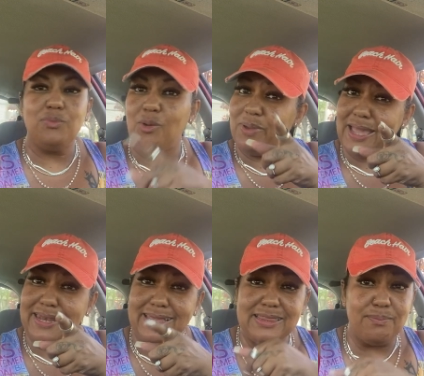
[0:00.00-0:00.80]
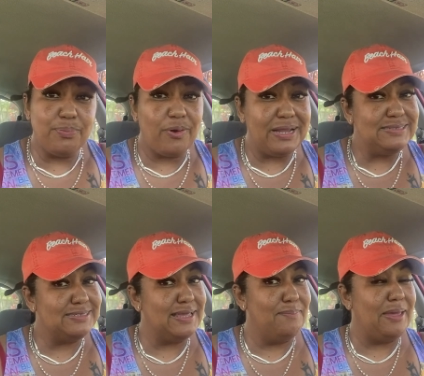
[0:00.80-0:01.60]
we got to get them
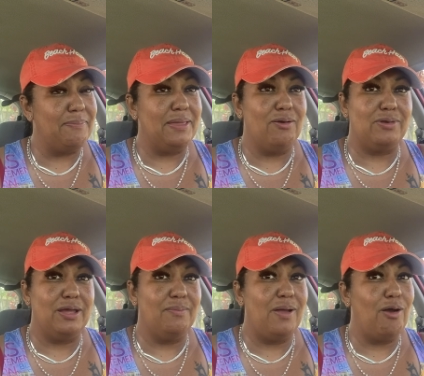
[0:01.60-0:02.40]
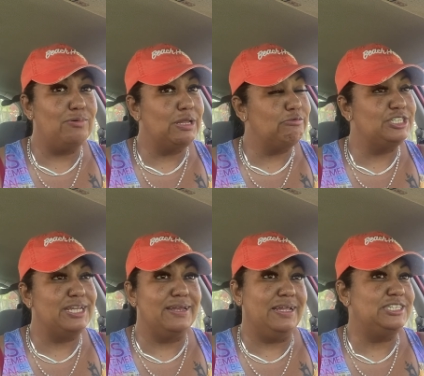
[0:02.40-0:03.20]
pranks in, baby, on them, on
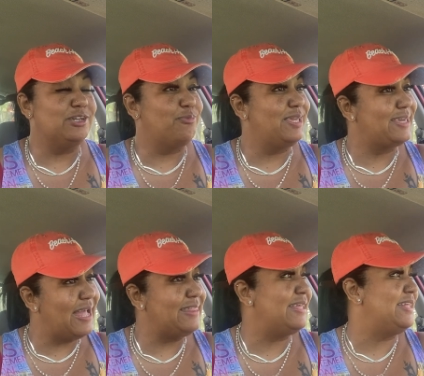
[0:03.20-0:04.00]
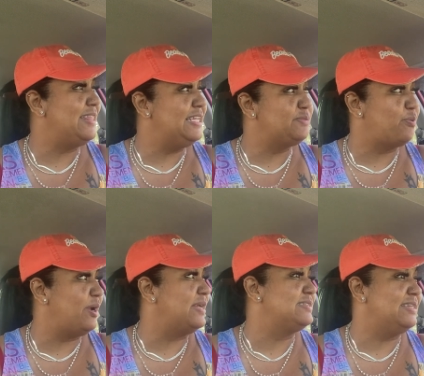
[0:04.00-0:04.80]
Dolce and Nisha. We got to get these
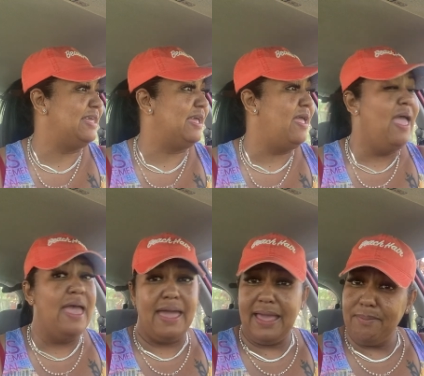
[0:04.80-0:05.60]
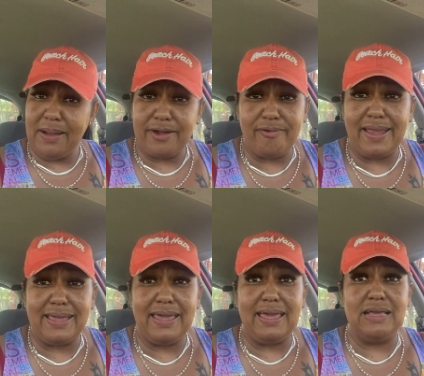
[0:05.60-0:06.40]
pranks in. And my
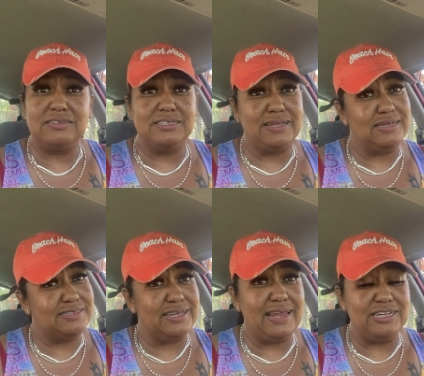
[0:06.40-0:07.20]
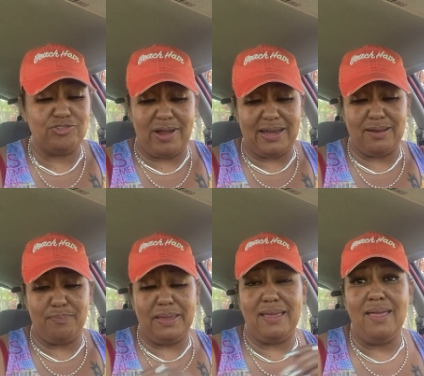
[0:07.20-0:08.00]
grandkids, because I see they trying to
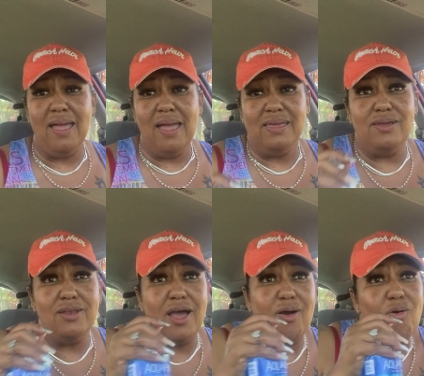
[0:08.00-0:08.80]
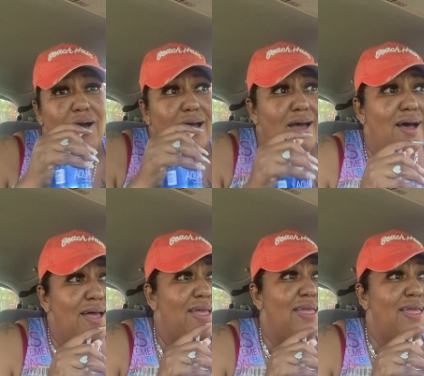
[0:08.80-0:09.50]
be, you know, uh,